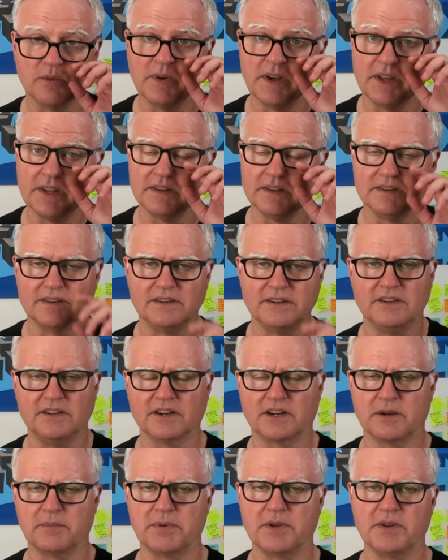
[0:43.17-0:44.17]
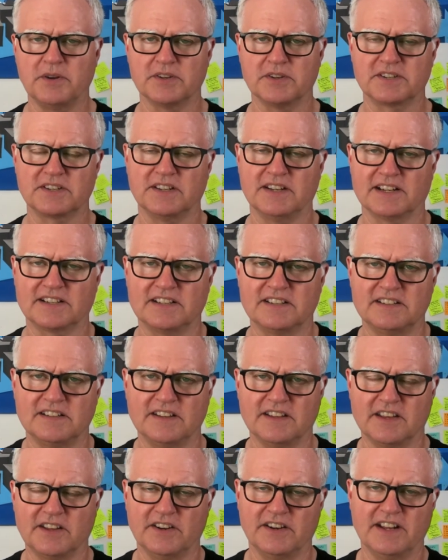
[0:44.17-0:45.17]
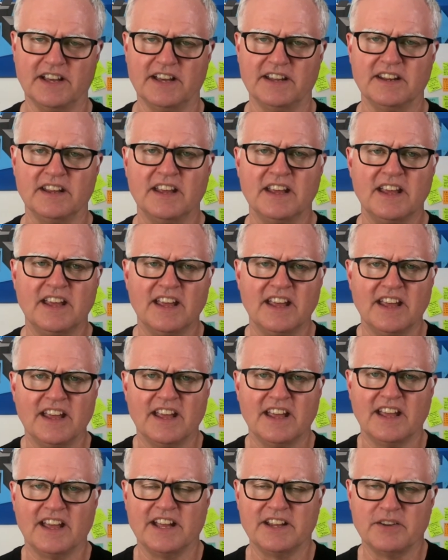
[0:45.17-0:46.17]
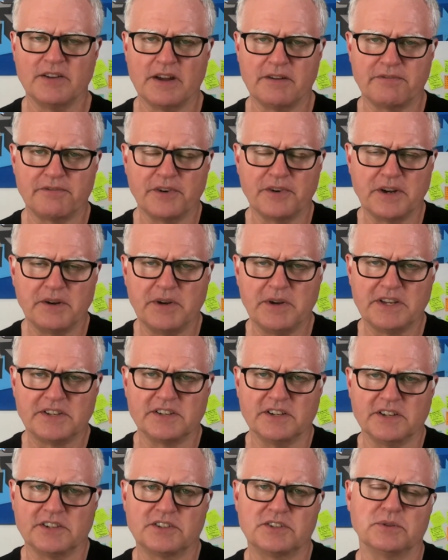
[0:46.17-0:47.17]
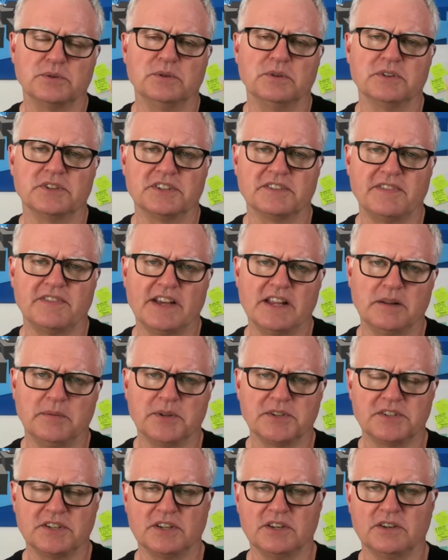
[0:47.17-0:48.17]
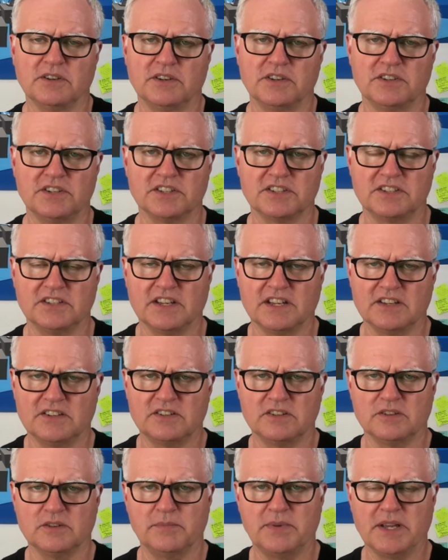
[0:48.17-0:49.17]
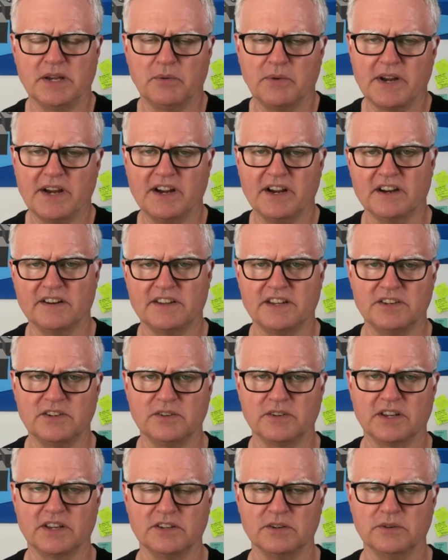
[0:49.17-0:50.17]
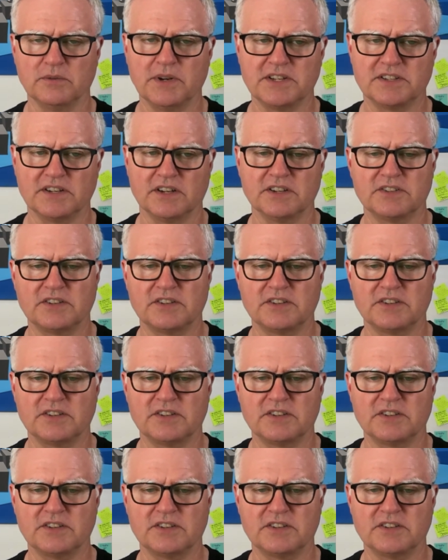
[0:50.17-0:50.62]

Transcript: When your computer is connected to the internet and you have free research tools available to you, you just need to be aware that you can do research.